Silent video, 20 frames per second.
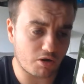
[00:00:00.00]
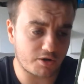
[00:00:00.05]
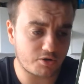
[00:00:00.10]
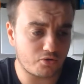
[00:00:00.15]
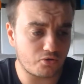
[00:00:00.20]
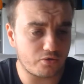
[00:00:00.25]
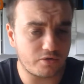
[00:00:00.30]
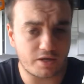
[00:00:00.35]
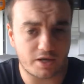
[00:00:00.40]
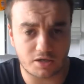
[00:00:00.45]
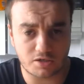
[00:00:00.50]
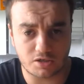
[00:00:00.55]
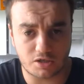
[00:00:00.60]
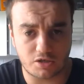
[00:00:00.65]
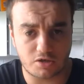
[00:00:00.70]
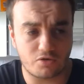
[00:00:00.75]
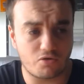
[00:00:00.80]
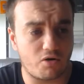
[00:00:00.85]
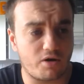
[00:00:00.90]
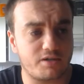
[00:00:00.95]

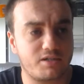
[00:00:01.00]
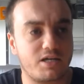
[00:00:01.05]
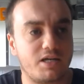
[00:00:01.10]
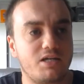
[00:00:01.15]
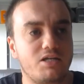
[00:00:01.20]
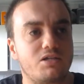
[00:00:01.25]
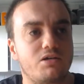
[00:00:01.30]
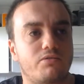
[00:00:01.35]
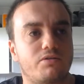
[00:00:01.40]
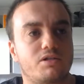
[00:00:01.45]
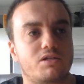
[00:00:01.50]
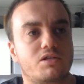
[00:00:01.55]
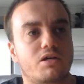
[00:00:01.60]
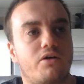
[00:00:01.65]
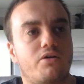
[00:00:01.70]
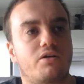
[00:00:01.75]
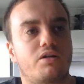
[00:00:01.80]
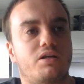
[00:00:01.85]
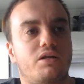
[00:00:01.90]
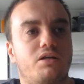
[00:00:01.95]
2019, so it's
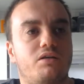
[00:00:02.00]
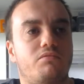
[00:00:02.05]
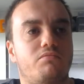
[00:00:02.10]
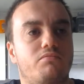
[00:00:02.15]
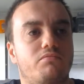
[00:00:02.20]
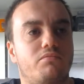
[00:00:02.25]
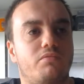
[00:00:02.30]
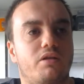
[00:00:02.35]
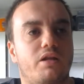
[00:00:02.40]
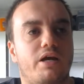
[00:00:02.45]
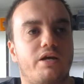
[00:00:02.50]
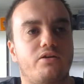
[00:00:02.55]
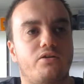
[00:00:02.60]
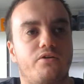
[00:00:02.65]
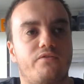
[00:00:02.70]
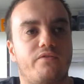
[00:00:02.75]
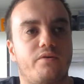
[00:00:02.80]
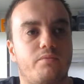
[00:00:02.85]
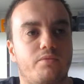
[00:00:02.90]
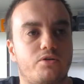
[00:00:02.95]
currently late
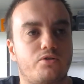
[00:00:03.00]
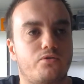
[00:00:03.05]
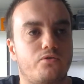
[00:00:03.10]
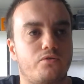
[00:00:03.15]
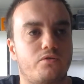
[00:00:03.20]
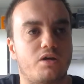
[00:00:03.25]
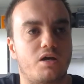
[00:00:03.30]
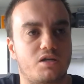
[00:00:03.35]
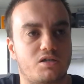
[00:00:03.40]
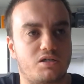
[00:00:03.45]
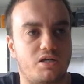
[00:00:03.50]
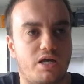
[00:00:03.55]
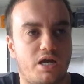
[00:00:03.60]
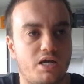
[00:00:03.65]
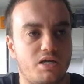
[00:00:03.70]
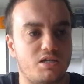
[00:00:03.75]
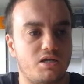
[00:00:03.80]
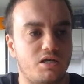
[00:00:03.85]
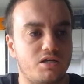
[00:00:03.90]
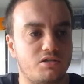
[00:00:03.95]
November
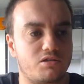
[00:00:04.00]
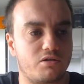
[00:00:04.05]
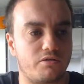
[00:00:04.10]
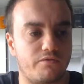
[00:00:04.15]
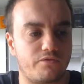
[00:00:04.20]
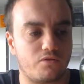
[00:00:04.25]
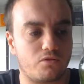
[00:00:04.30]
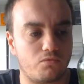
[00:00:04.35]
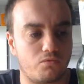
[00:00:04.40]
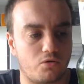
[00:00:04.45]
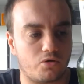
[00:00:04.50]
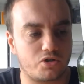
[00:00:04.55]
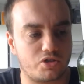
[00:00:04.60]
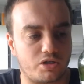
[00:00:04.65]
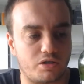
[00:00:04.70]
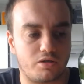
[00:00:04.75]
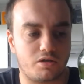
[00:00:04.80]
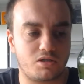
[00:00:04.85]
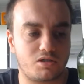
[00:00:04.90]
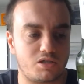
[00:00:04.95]
2018. So if you're
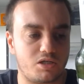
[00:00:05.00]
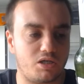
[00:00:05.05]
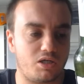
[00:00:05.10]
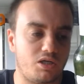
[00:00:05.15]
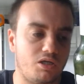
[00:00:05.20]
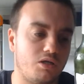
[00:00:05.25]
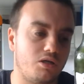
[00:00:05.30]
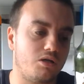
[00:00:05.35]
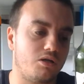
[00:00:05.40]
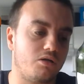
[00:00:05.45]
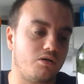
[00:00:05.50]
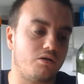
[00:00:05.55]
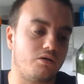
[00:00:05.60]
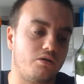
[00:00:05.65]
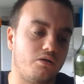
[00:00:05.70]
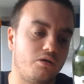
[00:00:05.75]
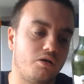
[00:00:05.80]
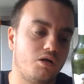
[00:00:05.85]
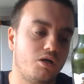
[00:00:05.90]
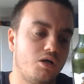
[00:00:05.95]
watching this
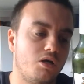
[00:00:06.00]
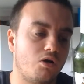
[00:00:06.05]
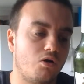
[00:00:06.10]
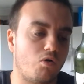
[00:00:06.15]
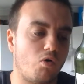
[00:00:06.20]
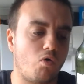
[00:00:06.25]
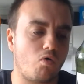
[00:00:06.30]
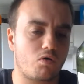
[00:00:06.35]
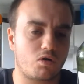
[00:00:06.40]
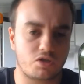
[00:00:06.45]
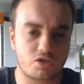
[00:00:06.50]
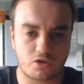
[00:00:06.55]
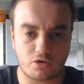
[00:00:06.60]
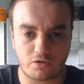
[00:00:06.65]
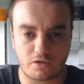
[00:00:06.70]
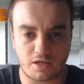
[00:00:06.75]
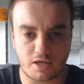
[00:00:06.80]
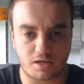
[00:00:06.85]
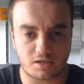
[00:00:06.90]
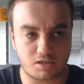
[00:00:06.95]
in August
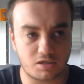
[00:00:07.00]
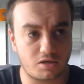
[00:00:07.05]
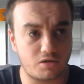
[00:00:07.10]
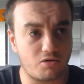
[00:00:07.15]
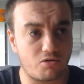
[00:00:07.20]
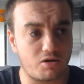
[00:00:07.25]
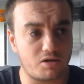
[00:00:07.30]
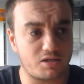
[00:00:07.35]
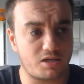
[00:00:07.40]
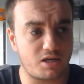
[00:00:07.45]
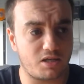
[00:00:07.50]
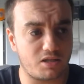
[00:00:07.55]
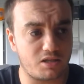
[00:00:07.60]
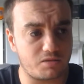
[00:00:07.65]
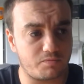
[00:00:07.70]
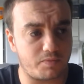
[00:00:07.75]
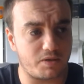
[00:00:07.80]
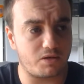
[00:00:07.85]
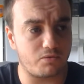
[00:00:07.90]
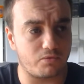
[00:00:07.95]
2019, this
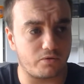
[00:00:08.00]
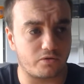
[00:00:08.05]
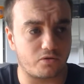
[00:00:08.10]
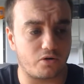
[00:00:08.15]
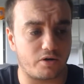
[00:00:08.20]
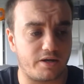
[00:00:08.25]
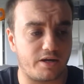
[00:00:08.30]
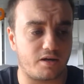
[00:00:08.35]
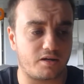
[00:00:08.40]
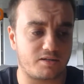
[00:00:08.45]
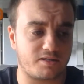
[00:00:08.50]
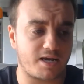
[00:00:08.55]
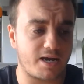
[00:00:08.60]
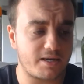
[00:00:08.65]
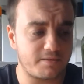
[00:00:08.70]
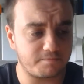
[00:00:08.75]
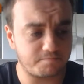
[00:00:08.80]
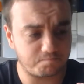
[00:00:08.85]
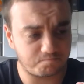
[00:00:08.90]
beer would have gone out of date.